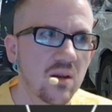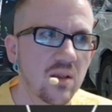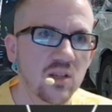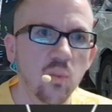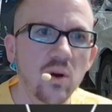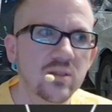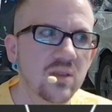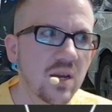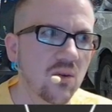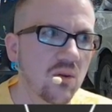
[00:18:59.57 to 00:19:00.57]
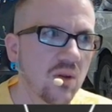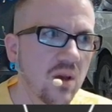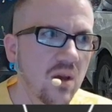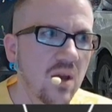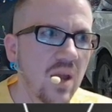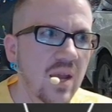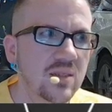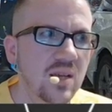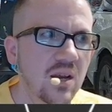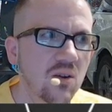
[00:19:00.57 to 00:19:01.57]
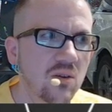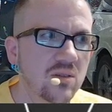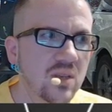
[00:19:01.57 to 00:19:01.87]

That's one cycle. 8 cycles